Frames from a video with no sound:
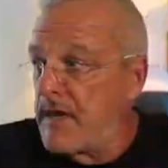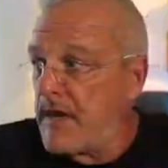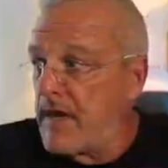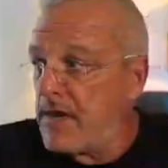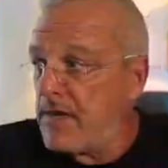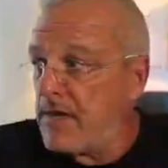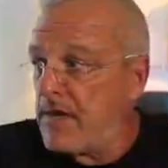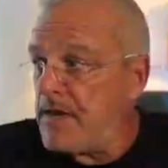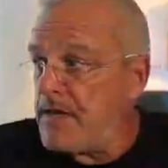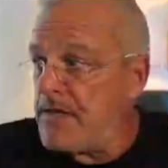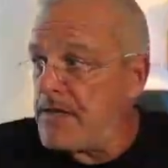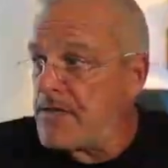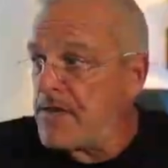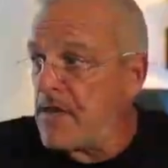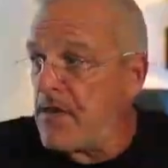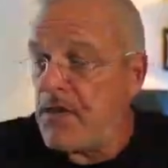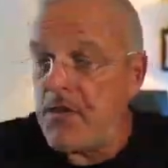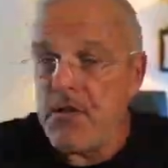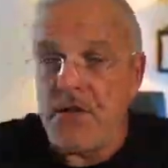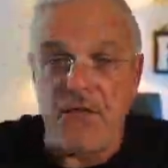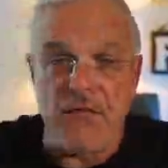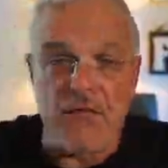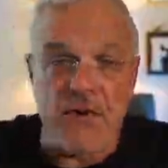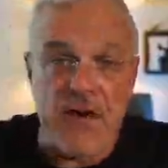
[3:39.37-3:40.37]
areas
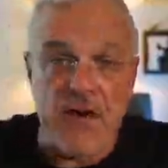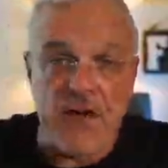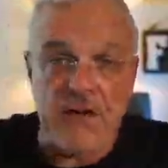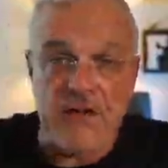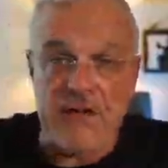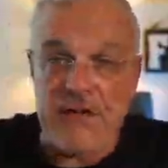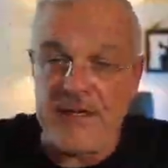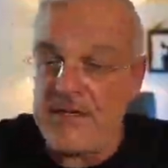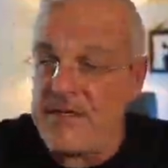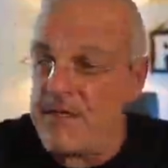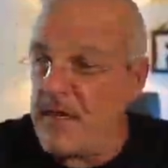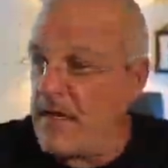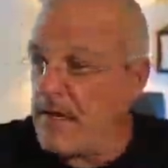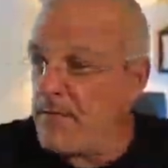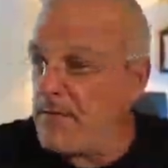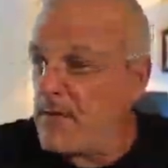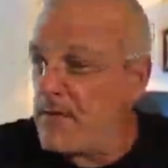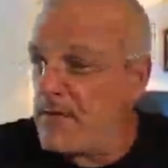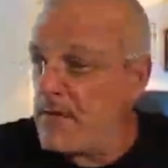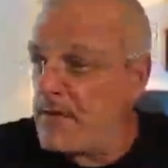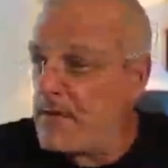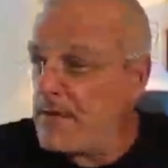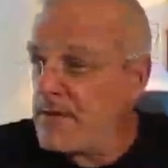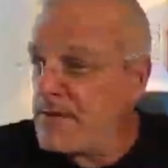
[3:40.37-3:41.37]
all around these
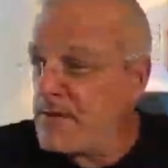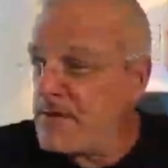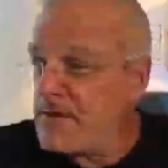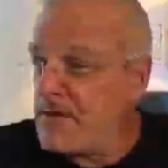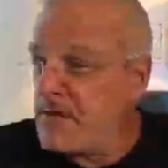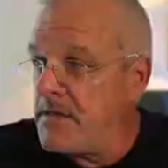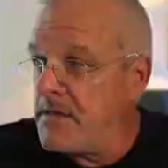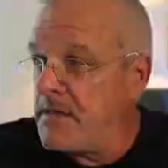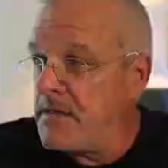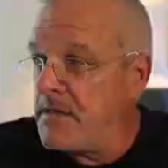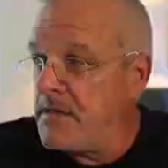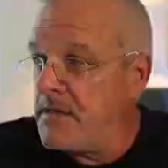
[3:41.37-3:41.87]
neighborhoods,